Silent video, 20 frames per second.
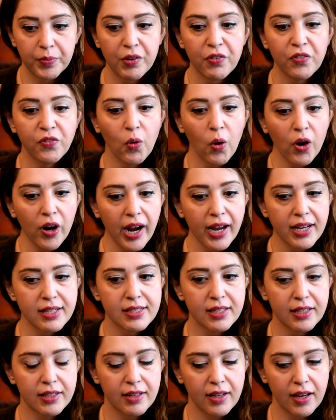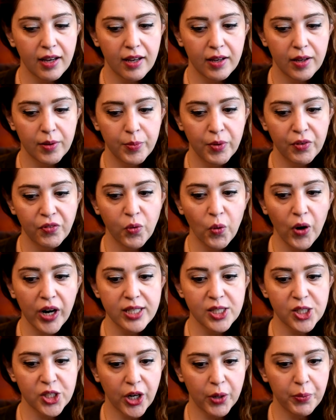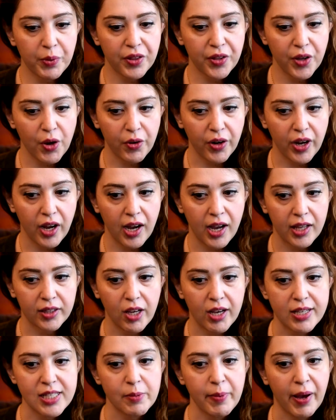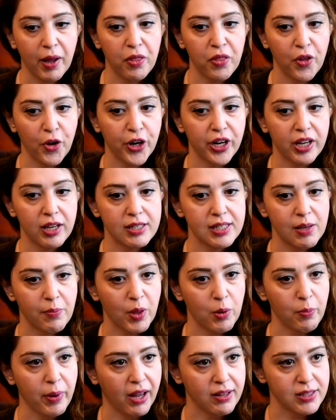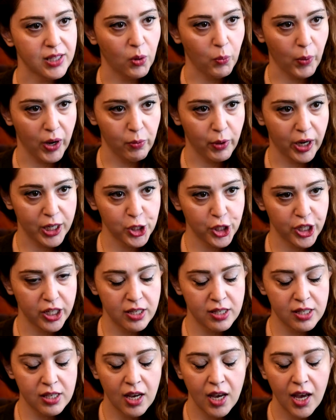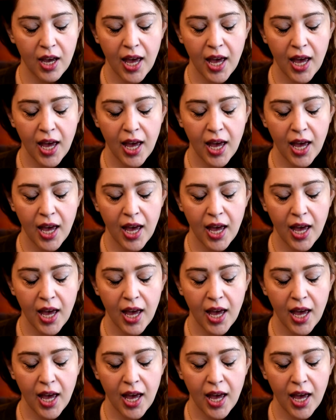before I started with yoga, I lost about 30-something pounds on Weight Watchers.